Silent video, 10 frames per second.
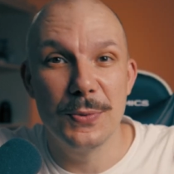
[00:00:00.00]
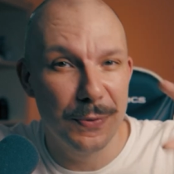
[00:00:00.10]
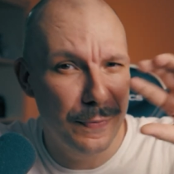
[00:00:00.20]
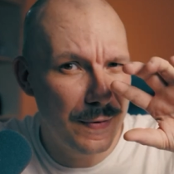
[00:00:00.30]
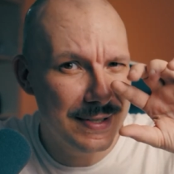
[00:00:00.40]
to
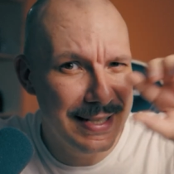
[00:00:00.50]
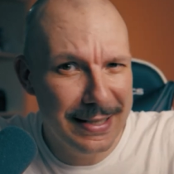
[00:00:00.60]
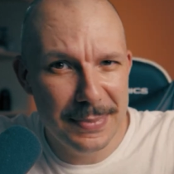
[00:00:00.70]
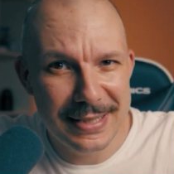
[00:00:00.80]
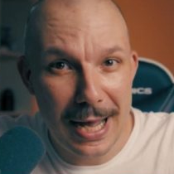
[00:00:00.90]
the first
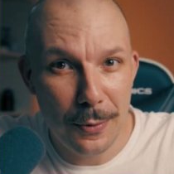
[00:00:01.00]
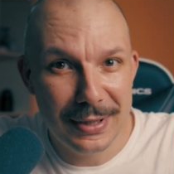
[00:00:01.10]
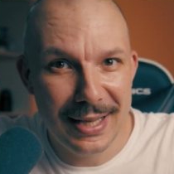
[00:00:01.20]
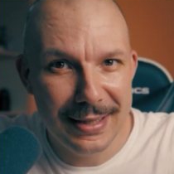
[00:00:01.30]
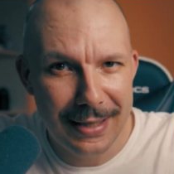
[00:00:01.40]
little bit
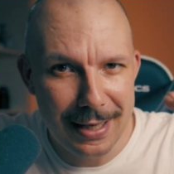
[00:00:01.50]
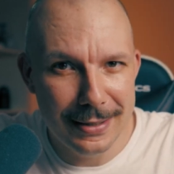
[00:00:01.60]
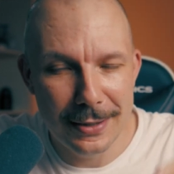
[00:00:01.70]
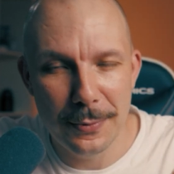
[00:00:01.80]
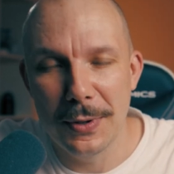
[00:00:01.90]
outline, and
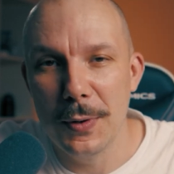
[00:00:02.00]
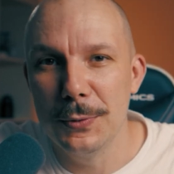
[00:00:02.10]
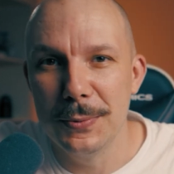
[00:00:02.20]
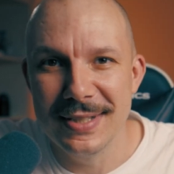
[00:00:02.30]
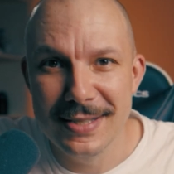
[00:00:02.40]
then we'll go
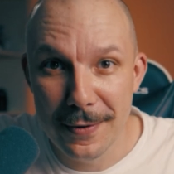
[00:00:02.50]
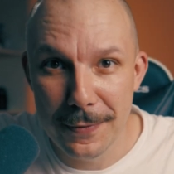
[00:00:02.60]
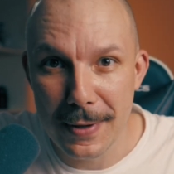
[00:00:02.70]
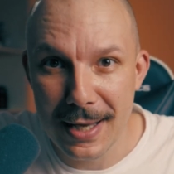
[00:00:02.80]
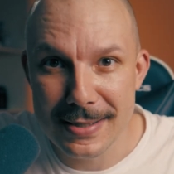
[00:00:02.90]
to these
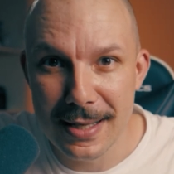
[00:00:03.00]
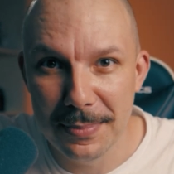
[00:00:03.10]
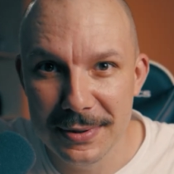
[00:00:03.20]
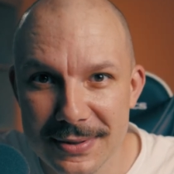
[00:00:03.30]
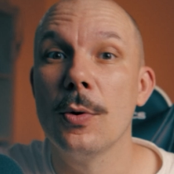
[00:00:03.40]
3
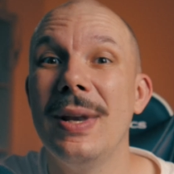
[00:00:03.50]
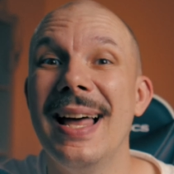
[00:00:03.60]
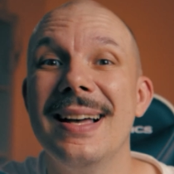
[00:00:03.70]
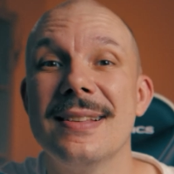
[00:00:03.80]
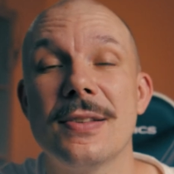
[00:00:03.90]
examples. So
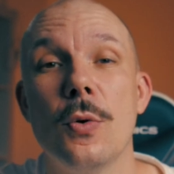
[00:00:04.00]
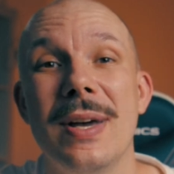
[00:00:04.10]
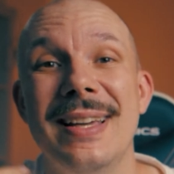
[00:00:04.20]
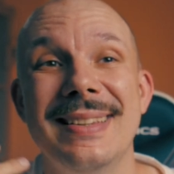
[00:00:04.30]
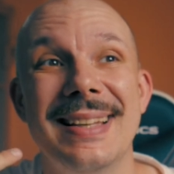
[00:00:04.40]

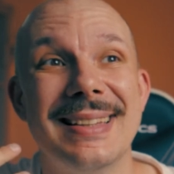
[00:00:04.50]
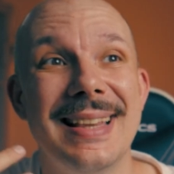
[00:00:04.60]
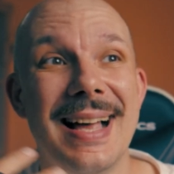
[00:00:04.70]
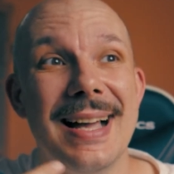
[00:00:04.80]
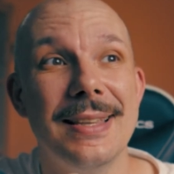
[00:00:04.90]
in that
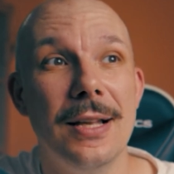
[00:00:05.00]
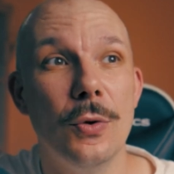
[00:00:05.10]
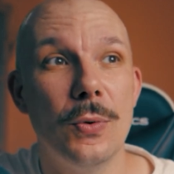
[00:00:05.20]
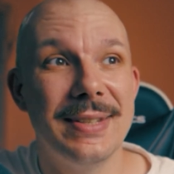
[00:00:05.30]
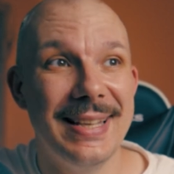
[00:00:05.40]
Lagna
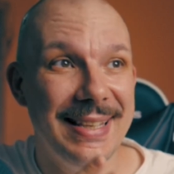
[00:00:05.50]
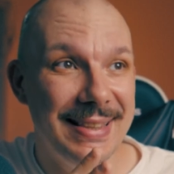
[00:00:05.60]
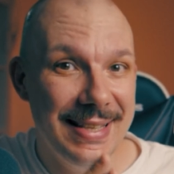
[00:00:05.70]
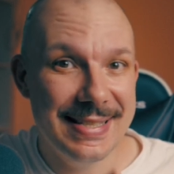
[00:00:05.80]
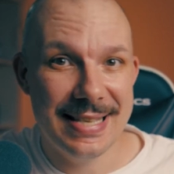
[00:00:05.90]
Lord in
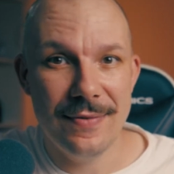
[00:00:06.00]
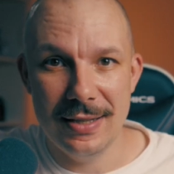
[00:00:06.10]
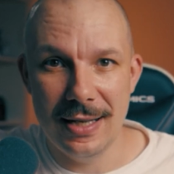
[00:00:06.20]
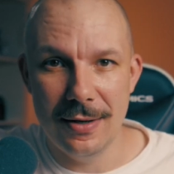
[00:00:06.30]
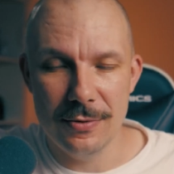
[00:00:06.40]
the
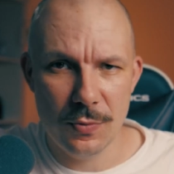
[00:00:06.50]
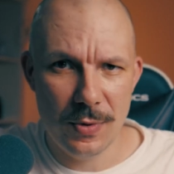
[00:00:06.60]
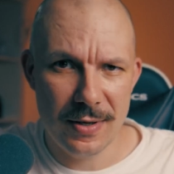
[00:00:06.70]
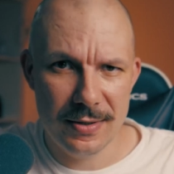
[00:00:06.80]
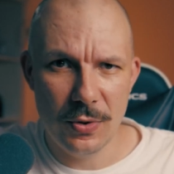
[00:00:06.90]
7th house,
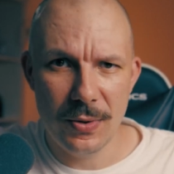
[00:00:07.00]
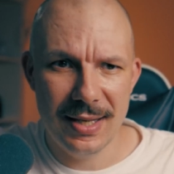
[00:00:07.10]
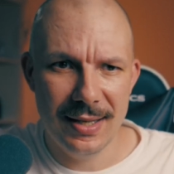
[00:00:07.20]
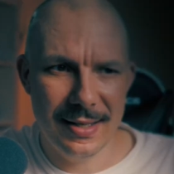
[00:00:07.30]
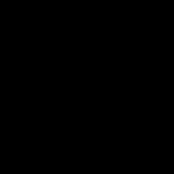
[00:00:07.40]
we are
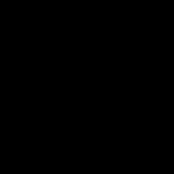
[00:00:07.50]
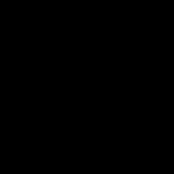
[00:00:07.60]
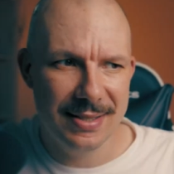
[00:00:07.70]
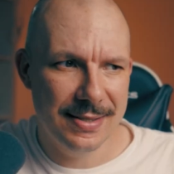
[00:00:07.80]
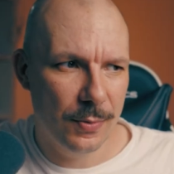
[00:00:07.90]
talking about
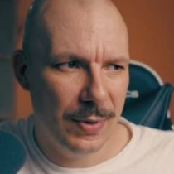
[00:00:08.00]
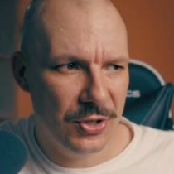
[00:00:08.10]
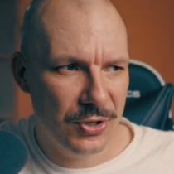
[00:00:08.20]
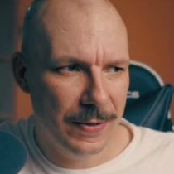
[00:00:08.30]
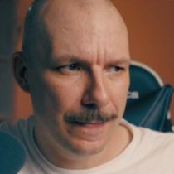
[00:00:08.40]
the
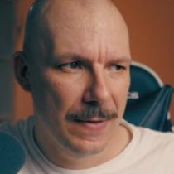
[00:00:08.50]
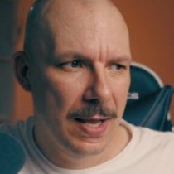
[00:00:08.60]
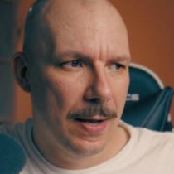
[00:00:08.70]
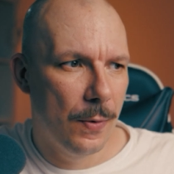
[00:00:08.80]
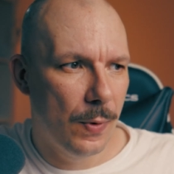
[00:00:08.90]
situation
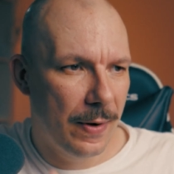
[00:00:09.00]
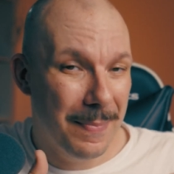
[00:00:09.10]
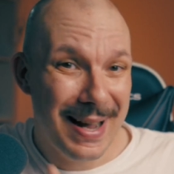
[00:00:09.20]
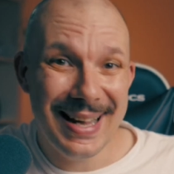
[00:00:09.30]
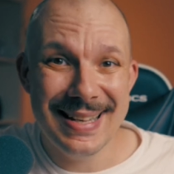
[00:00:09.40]
where my